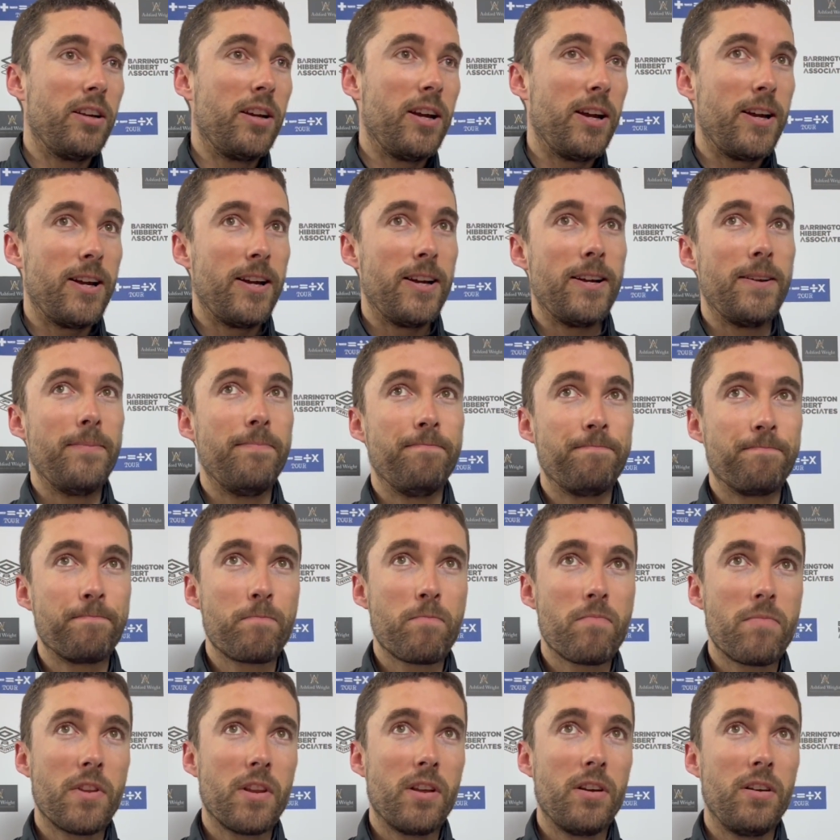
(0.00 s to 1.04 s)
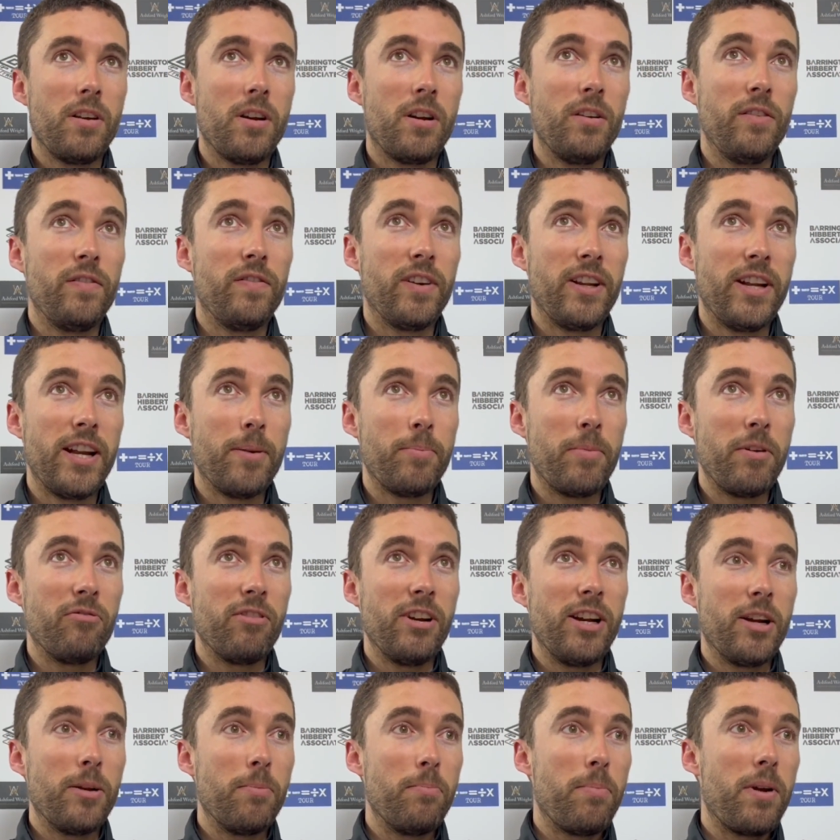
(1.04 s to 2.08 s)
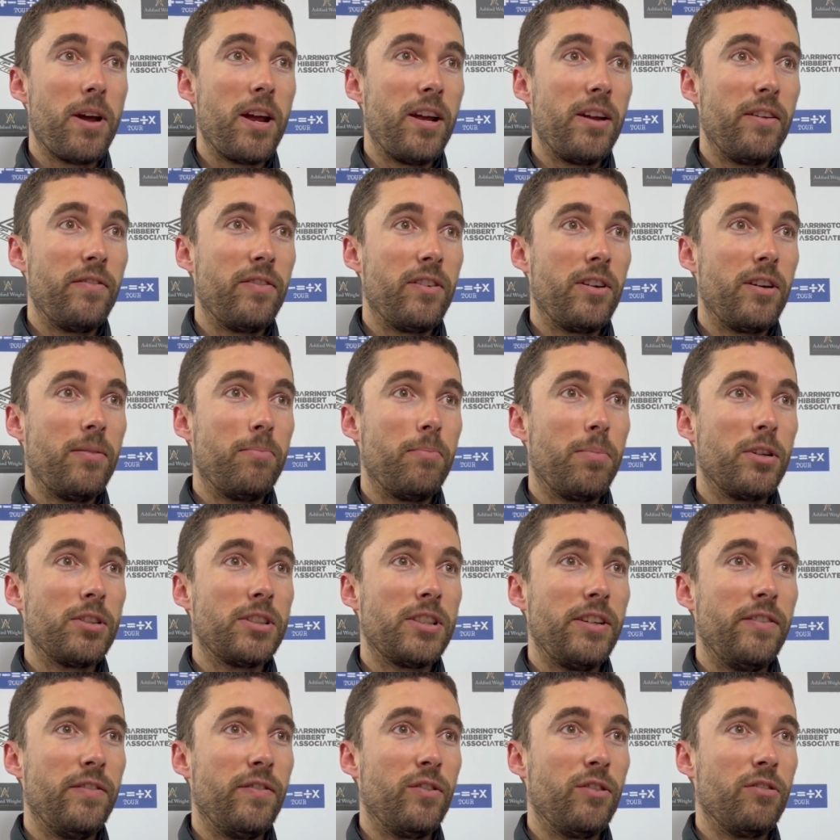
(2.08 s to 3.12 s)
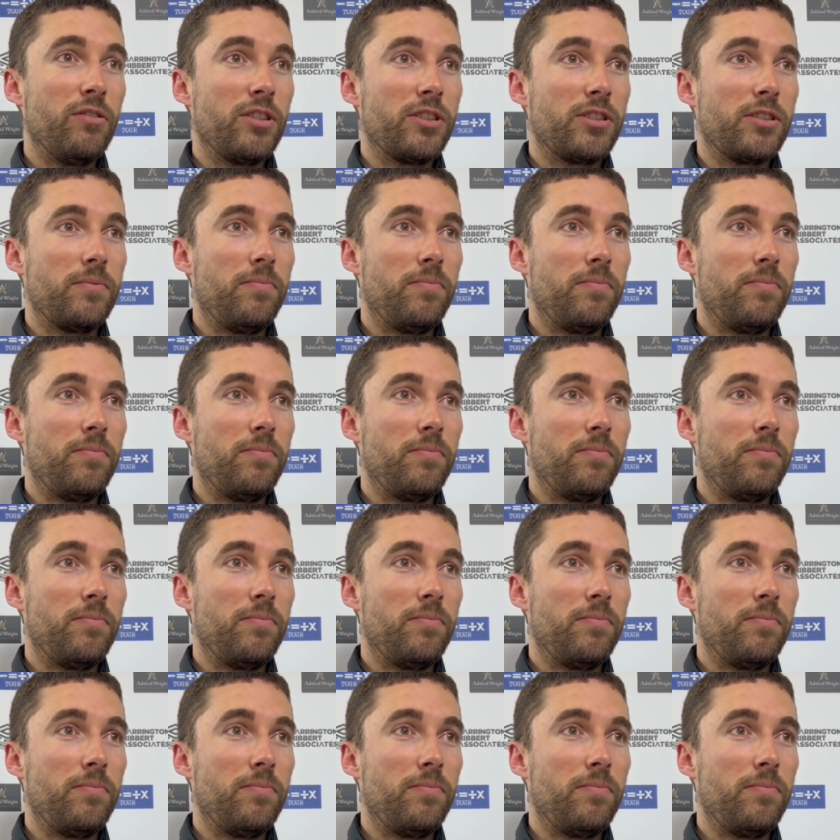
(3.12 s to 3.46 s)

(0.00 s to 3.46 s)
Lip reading: And hopefully, be really competitive and positive for us.